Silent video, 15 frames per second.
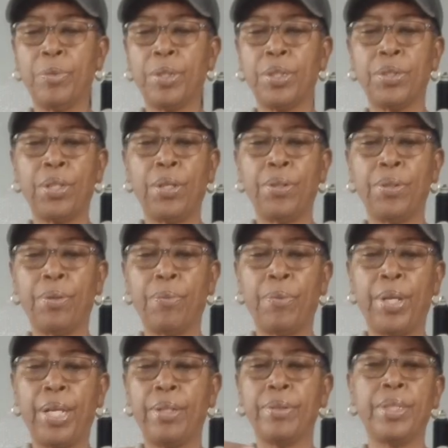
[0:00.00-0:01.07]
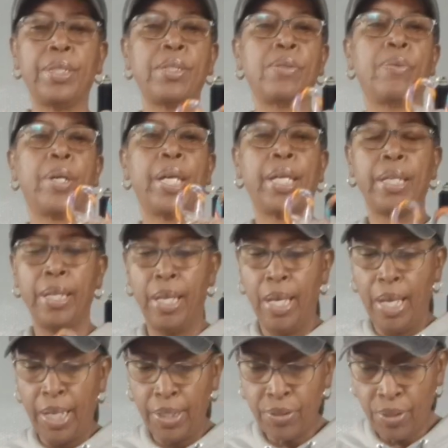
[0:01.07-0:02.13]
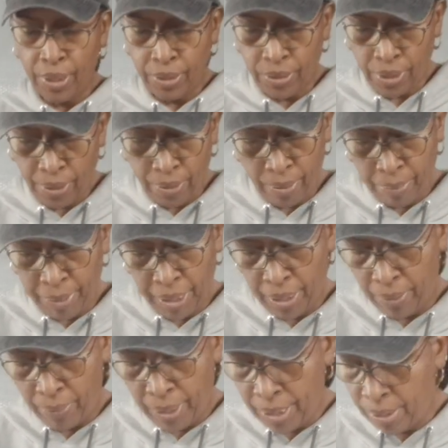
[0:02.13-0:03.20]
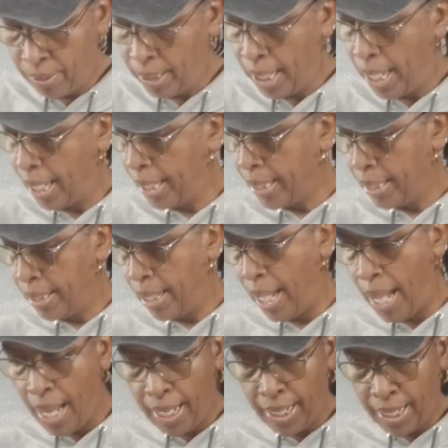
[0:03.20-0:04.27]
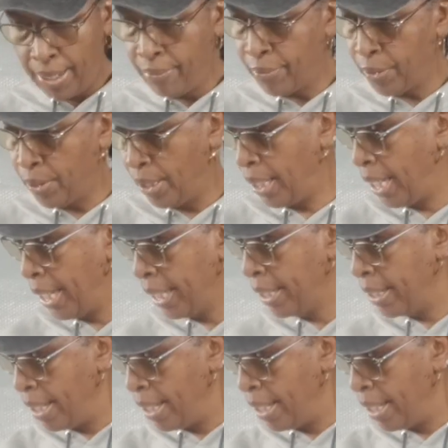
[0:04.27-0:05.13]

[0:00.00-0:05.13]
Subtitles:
You turn it around this way, and you can turn them any way you like, however you like,